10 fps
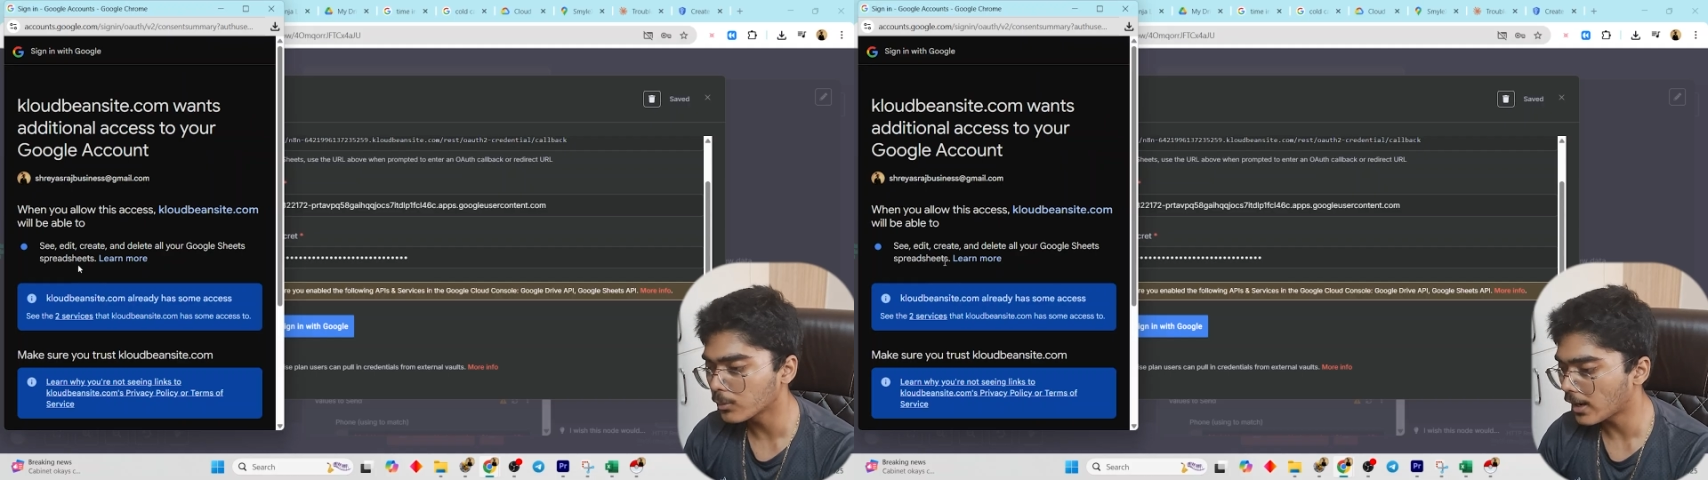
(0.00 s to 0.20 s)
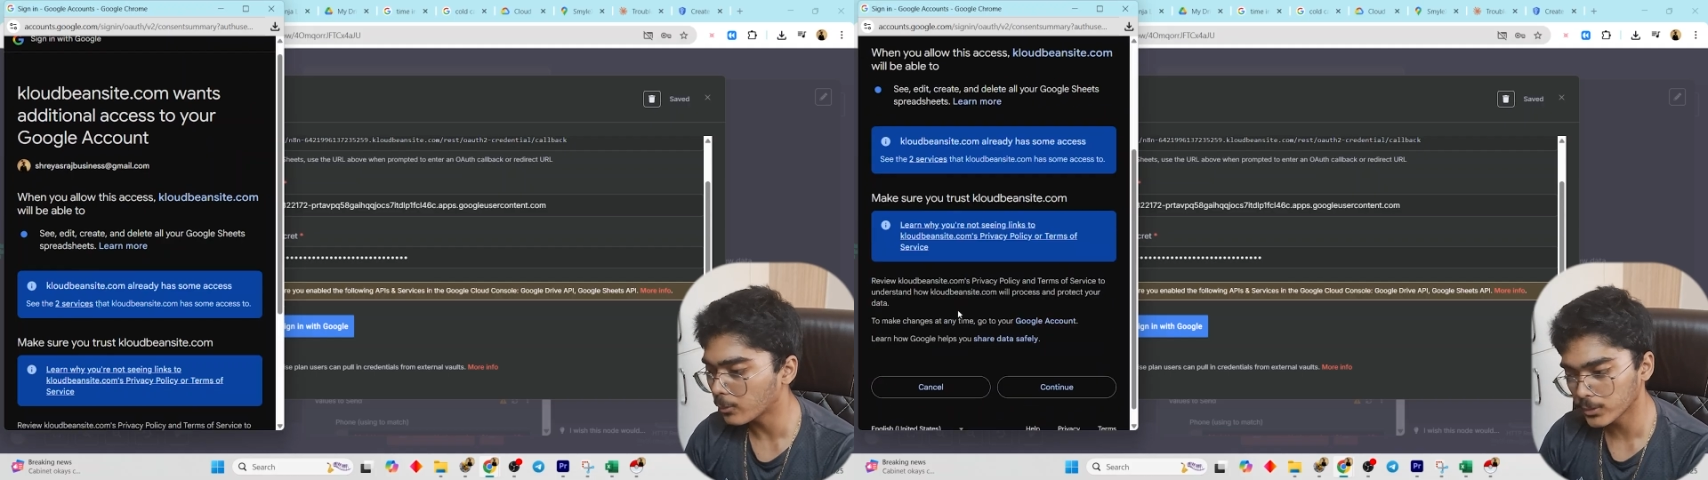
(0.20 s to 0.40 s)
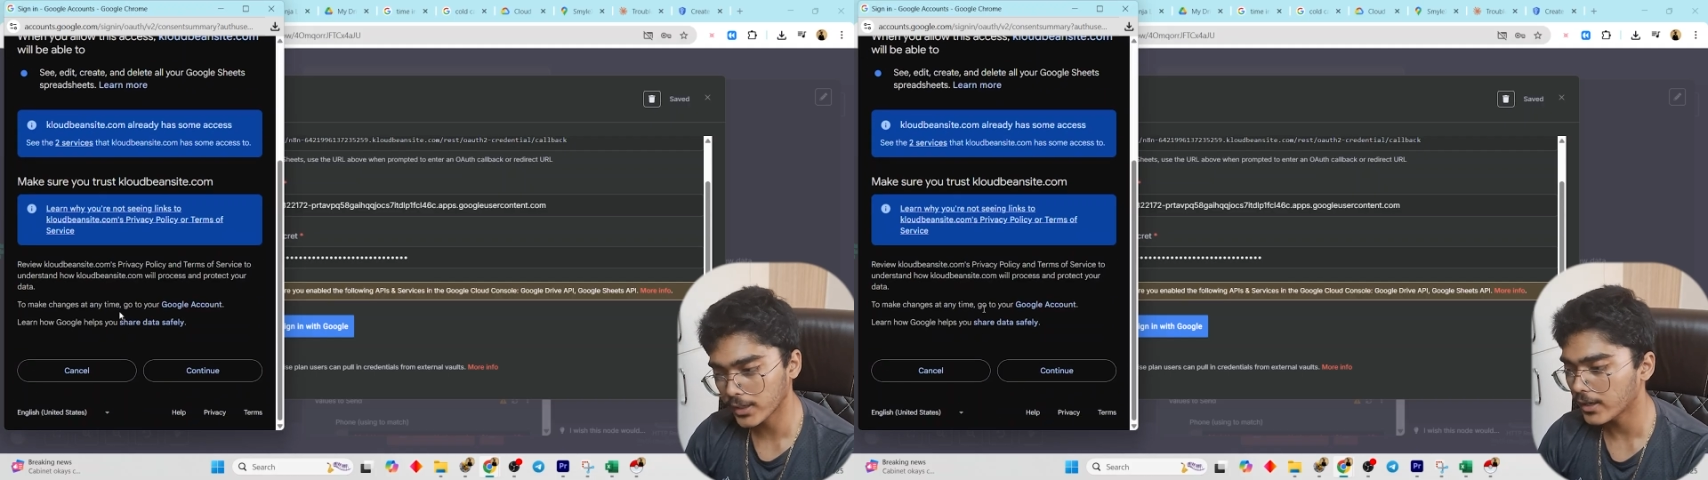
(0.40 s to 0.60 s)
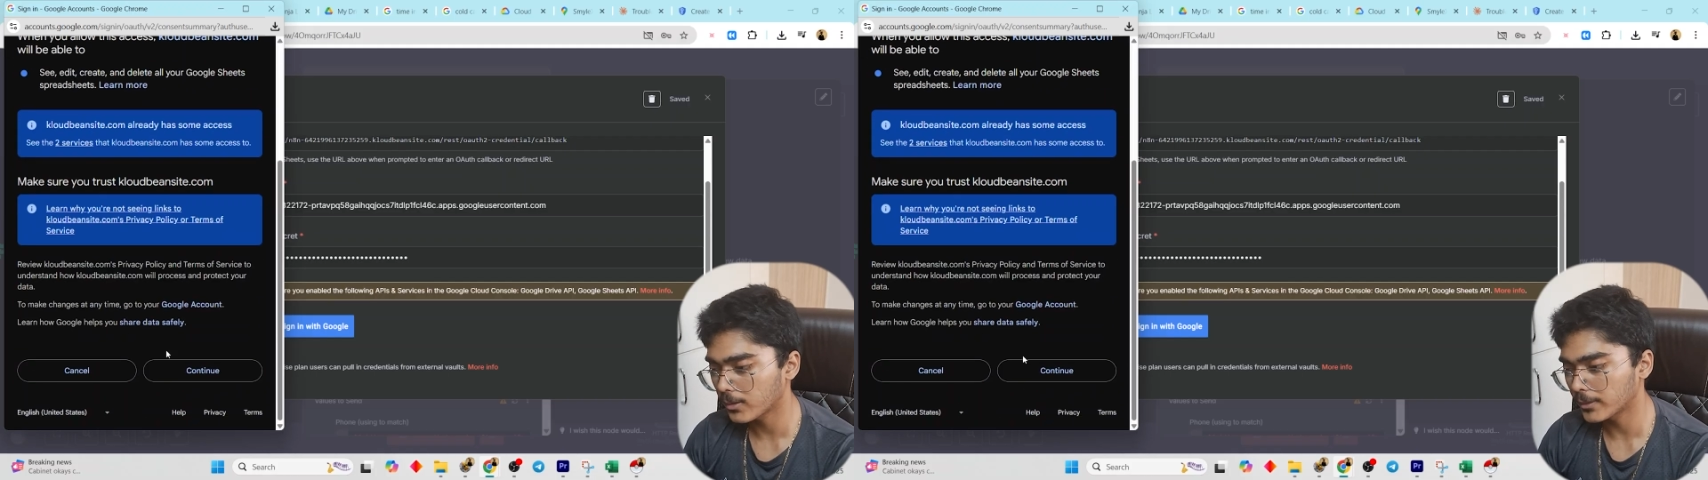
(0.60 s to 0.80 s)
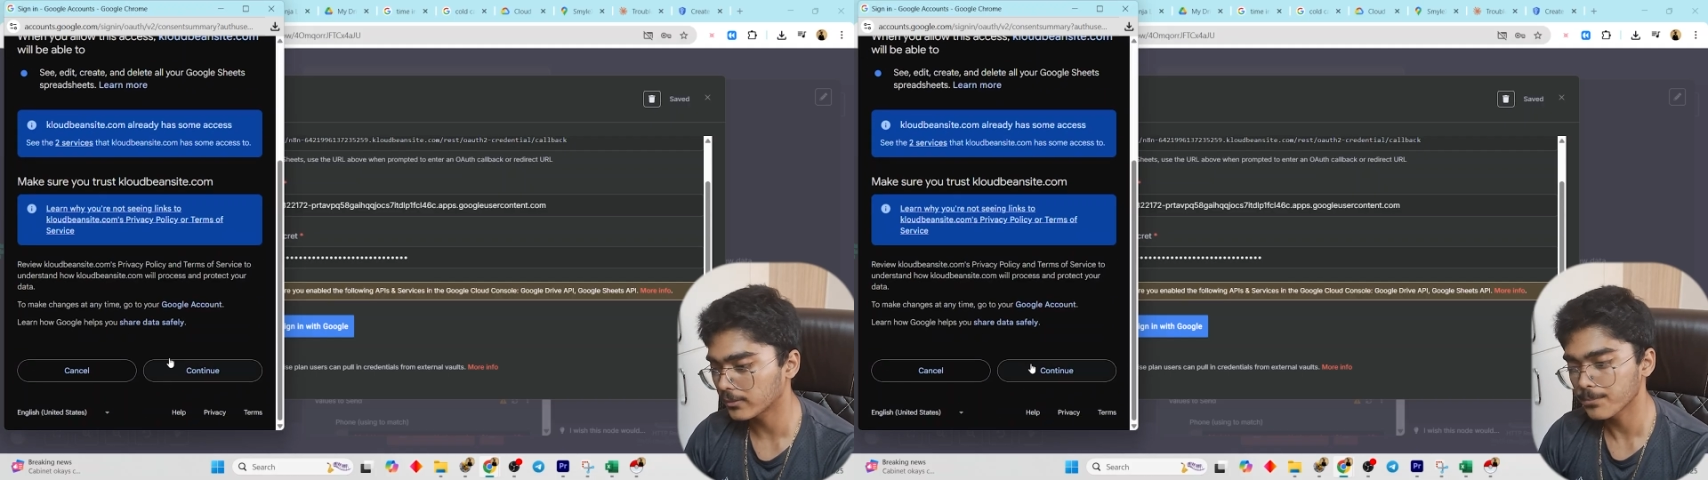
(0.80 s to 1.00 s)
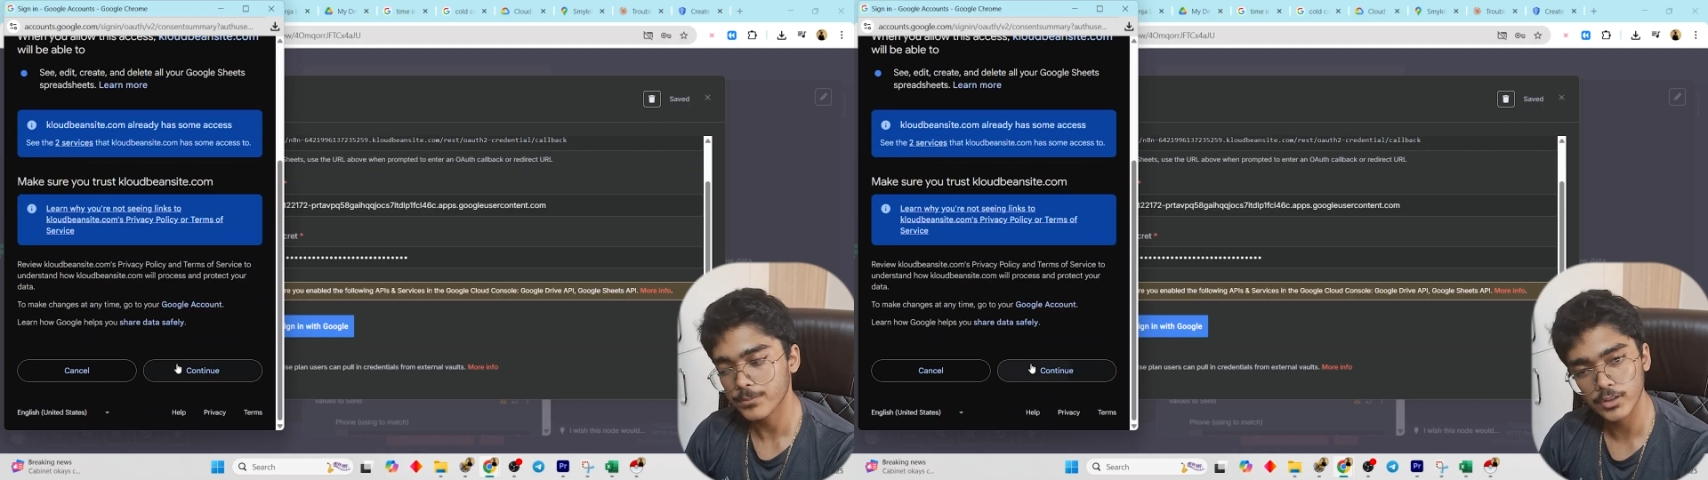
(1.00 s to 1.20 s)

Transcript: I don't care, but this